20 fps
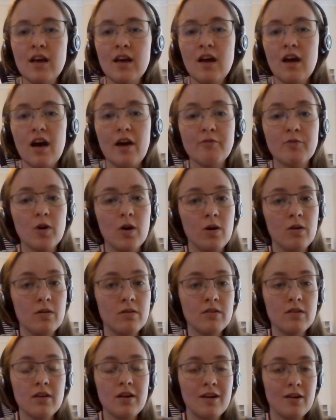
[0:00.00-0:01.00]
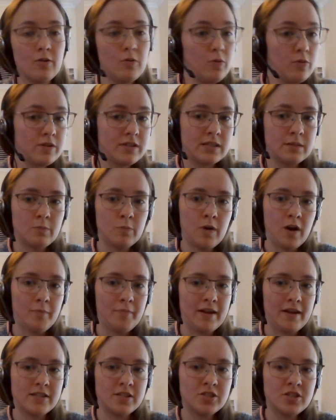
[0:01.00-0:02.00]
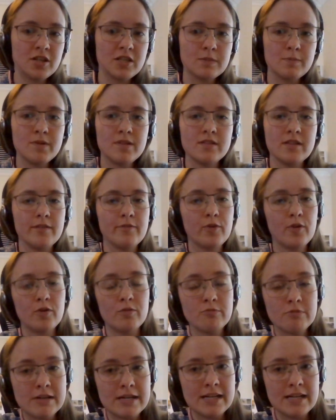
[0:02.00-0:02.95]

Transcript: I've got awesome workplace adjustments. I've got a really